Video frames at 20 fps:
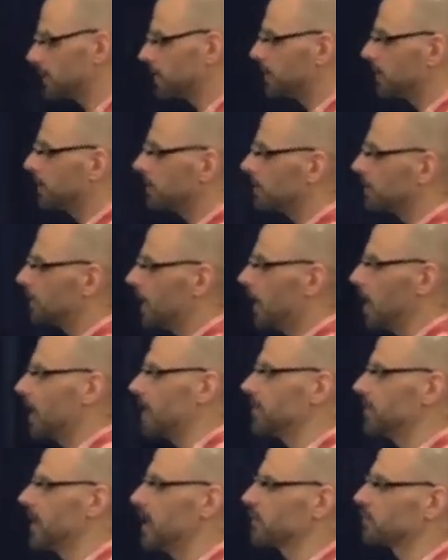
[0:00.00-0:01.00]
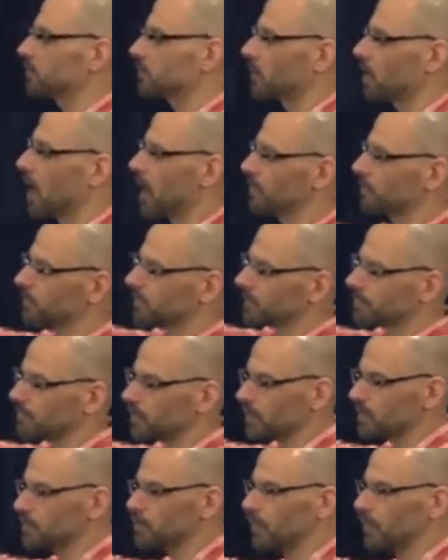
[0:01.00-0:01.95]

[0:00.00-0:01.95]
and that's obviously very